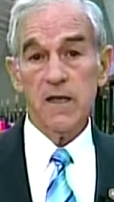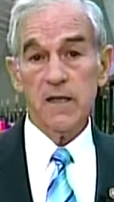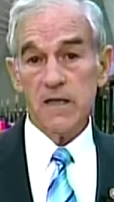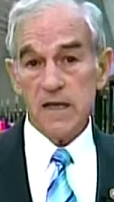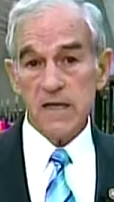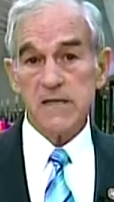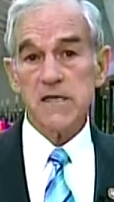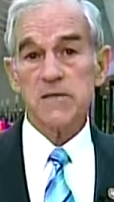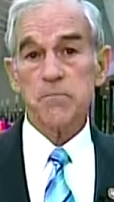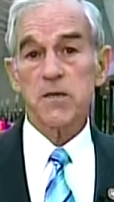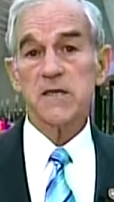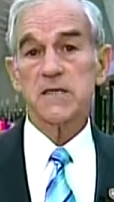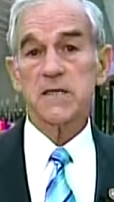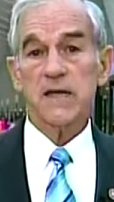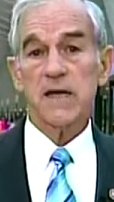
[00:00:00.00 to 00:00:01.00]
The easiest
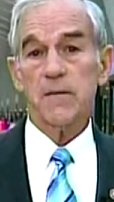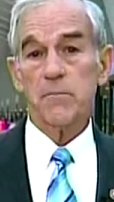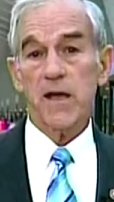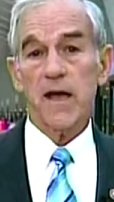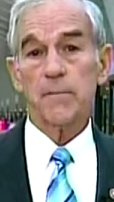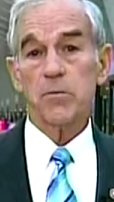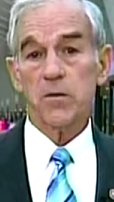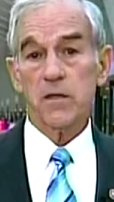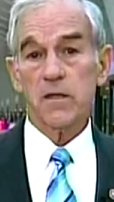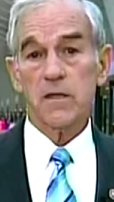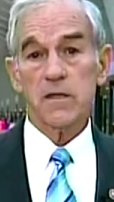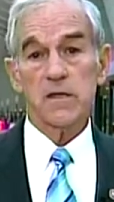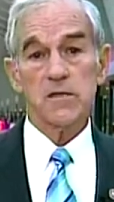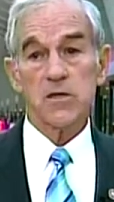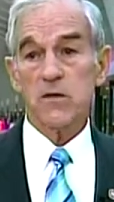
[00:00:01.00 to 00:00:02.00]
place to cut back
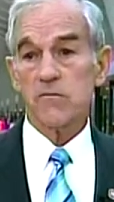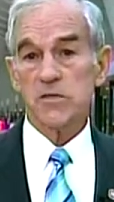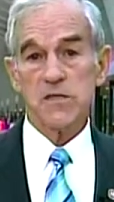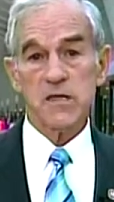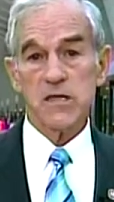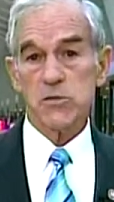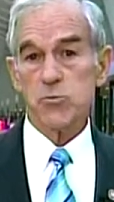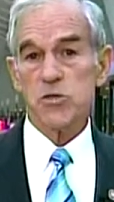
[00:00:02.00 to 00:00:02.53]
politically is overseas.